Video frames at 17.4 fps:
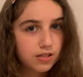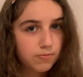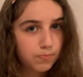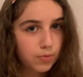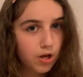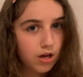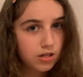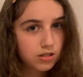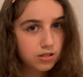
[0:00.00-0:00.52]

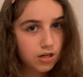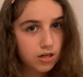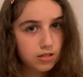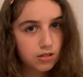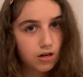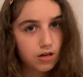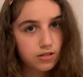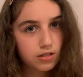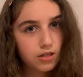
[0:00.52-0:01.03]

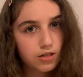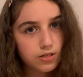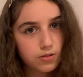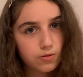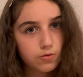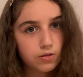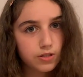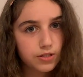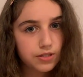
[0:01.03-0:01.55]

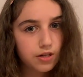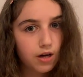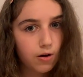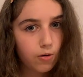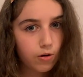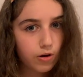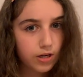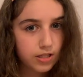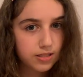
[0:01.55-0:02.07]

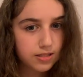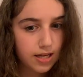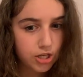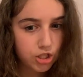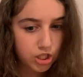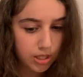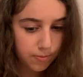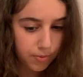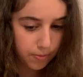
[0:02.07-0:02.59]

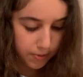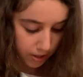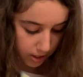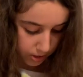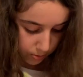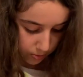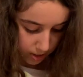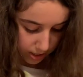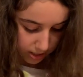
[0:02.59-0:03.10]

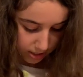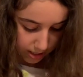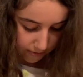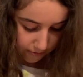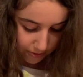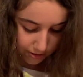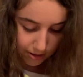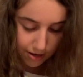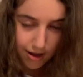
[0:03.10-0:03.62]

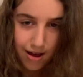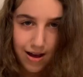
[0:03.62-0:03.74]
blogs.scarsdaleschools.org/sheprepare27.